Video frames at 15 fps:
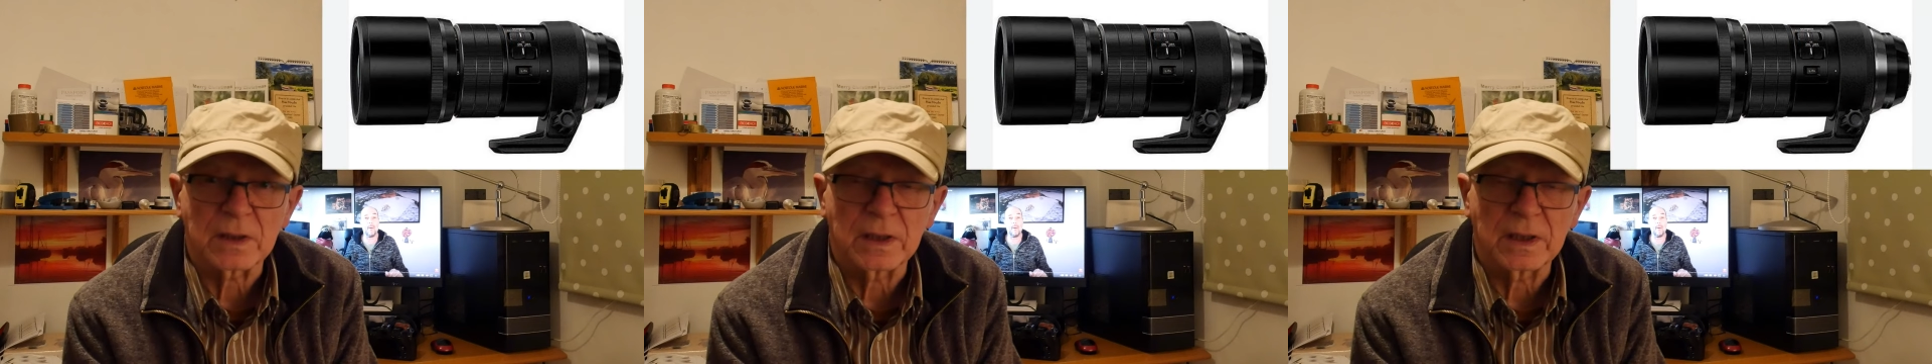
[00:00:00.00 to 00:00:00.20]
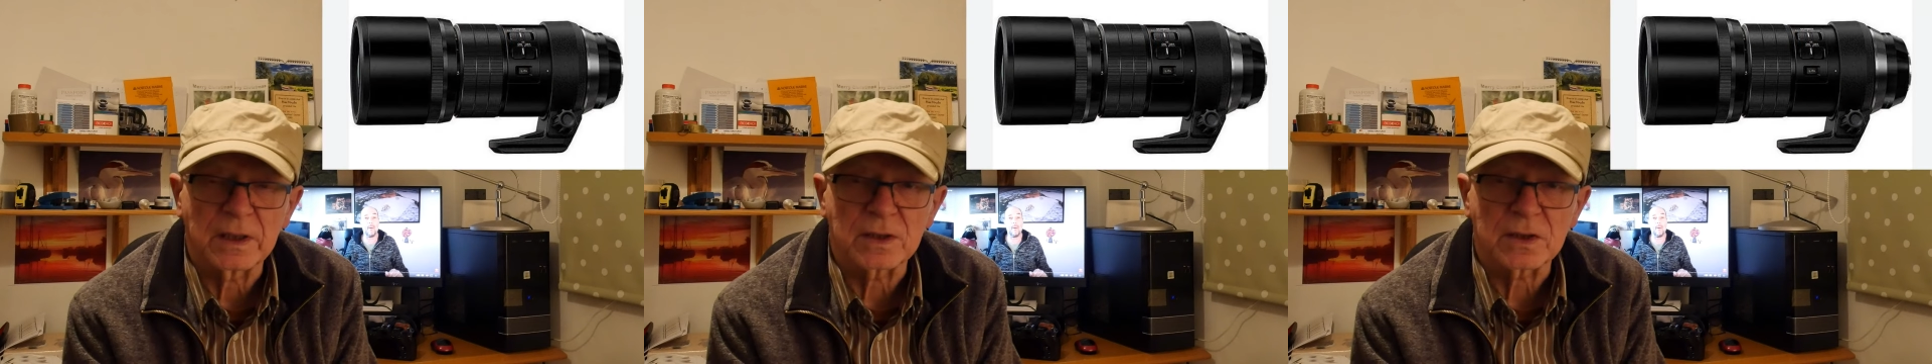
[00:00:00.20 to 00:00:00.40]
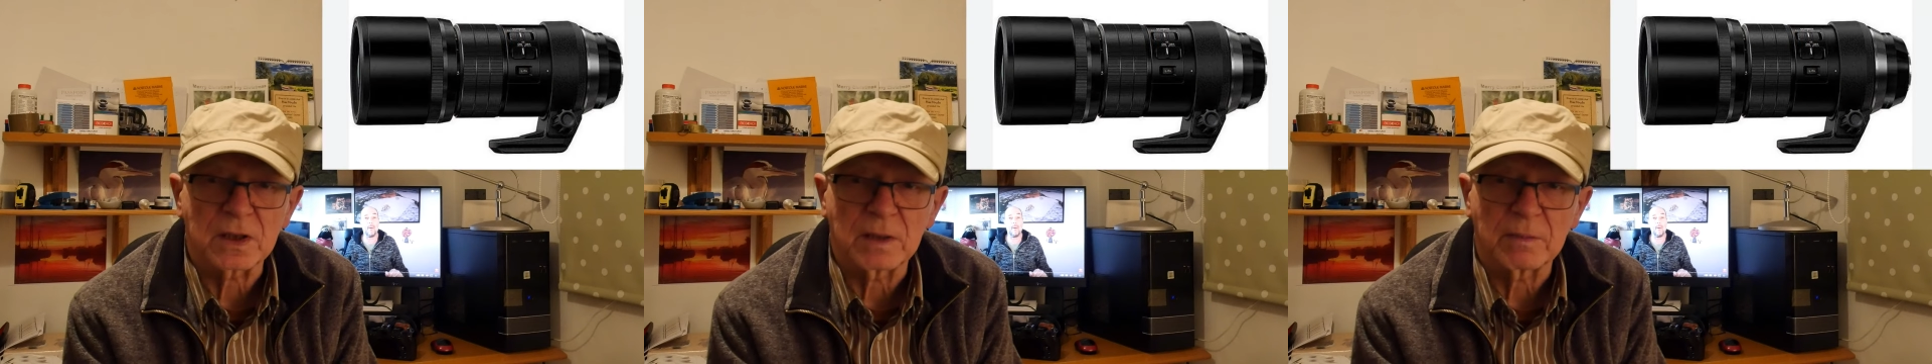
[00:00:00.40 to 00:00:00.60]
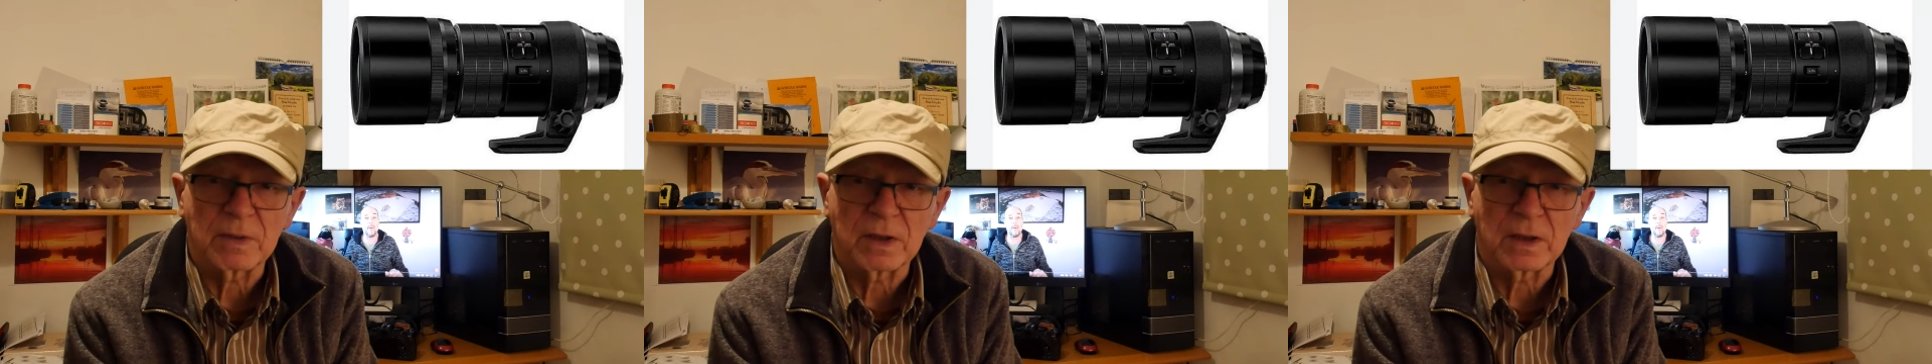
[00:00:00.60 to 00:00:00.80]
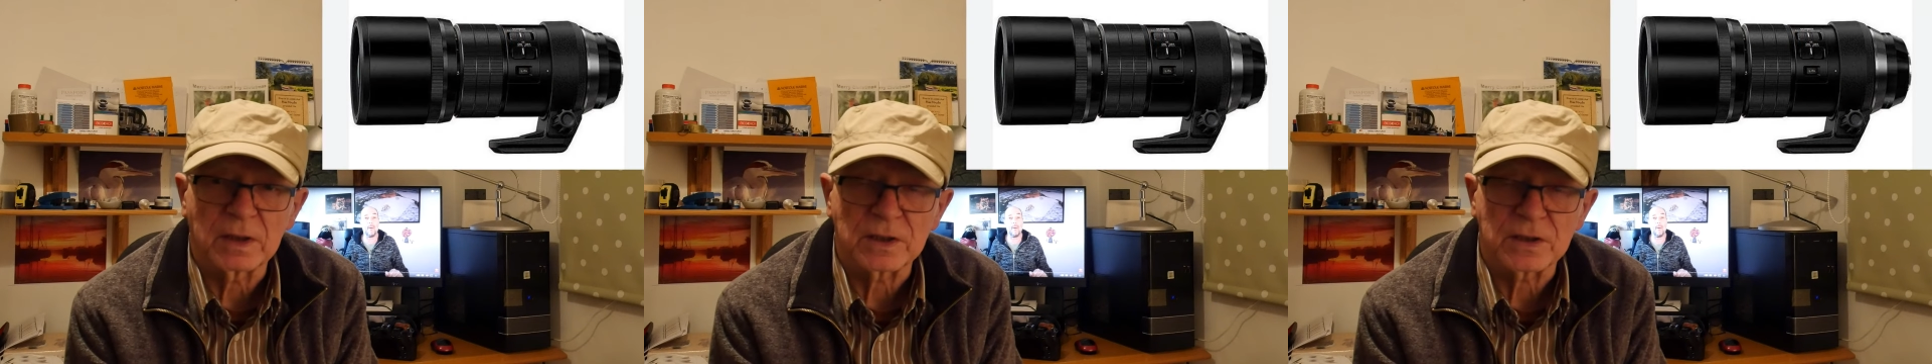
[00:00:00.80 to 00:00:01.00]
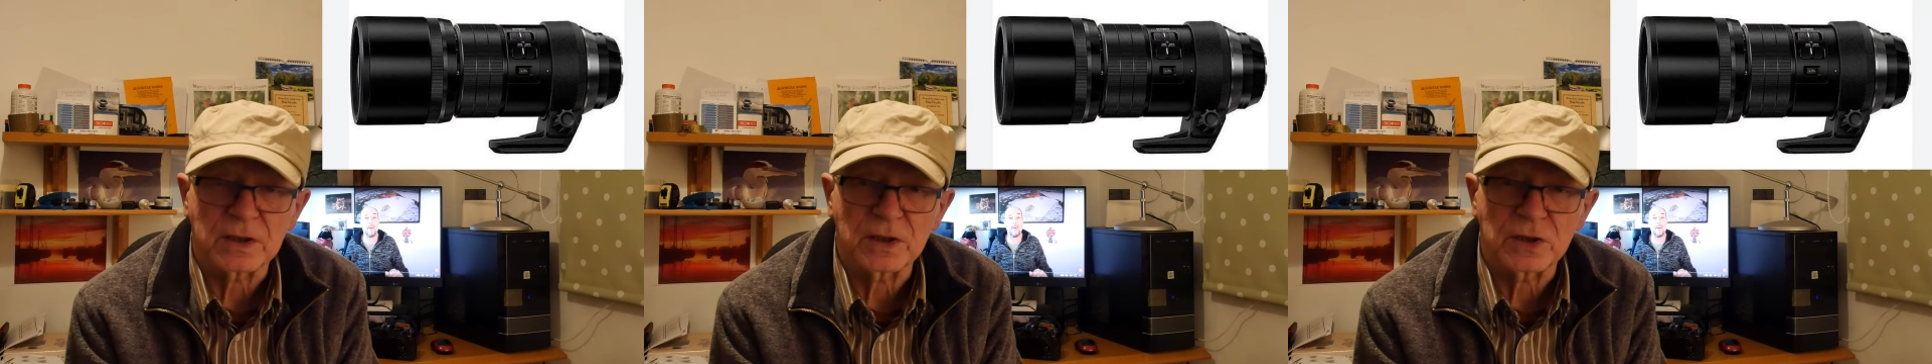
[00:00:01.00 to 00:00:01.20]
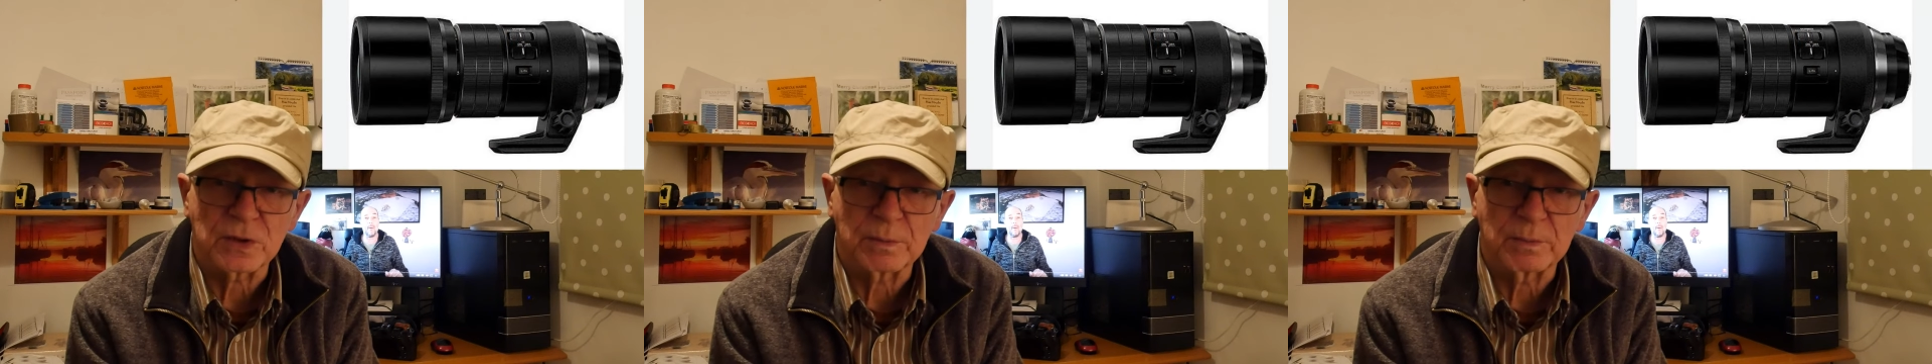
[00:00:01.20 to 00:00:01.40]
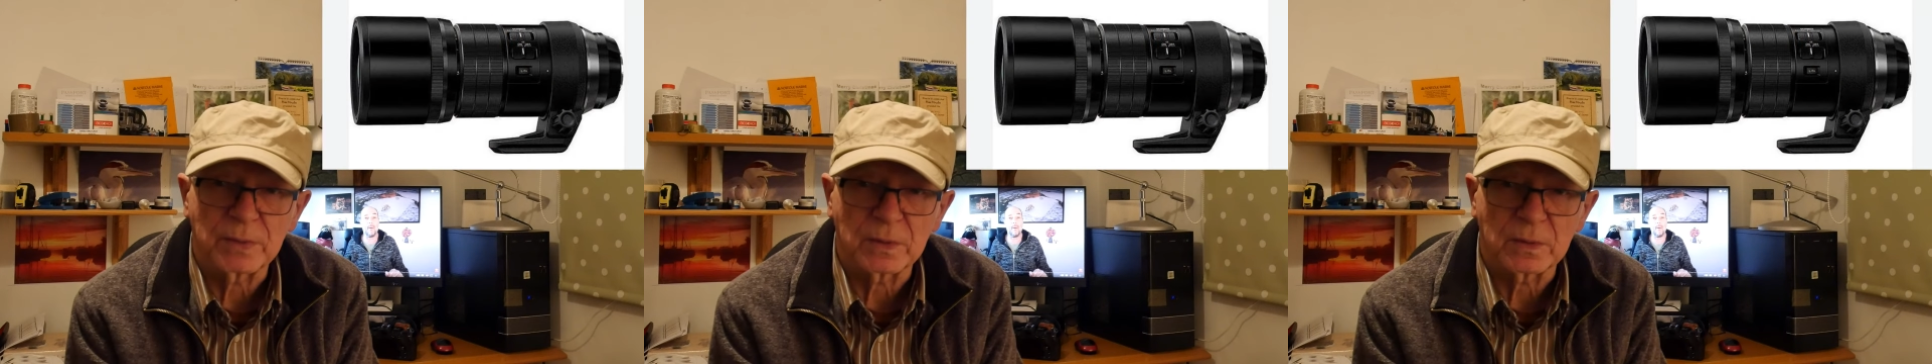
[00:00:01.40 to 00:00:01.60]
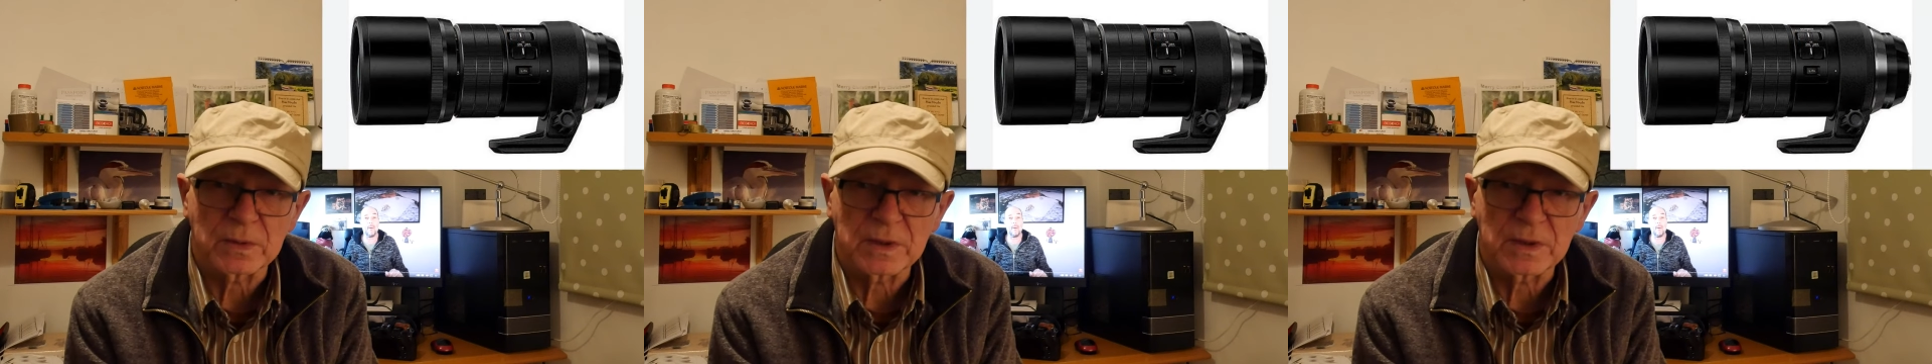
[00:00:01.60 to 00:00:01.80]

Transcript: any stabilization built